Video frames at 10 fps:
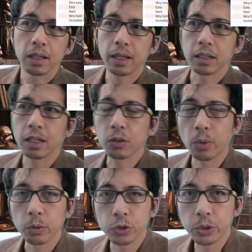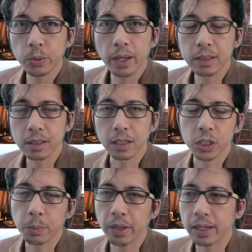it can grow 2 heads in
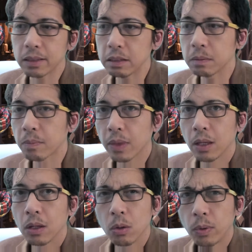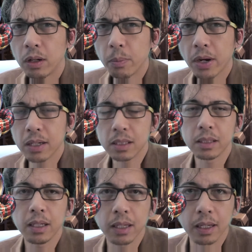its place. Well, upon
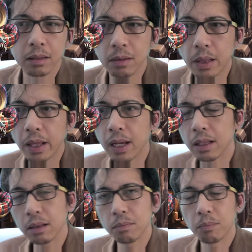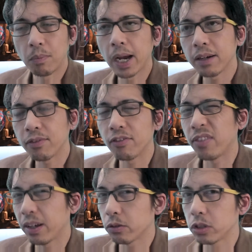seeing it, they might
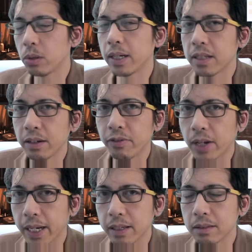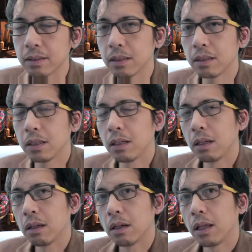fail to identify it.
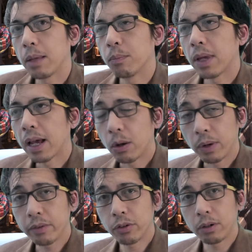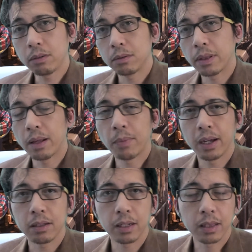However, they
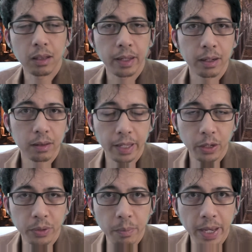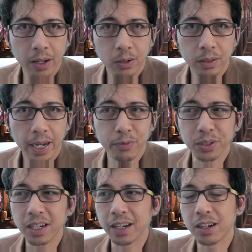might later in the battle, after
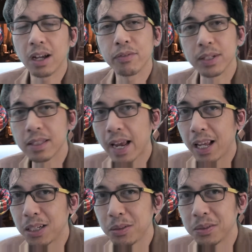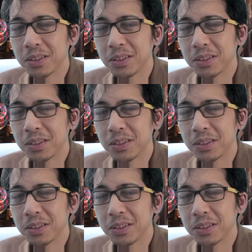cutting off its head,